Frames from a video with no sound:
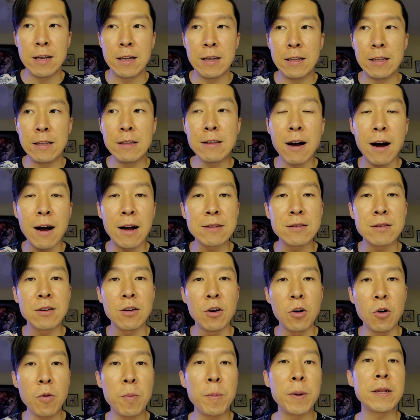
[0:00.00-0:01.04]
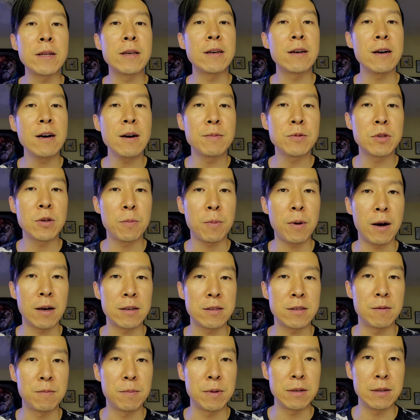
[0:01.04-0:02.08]
not opening up to
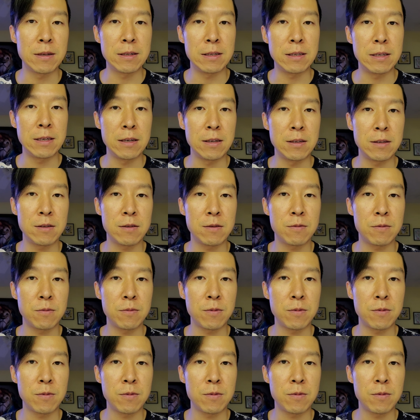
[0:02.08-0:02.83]
possibilities,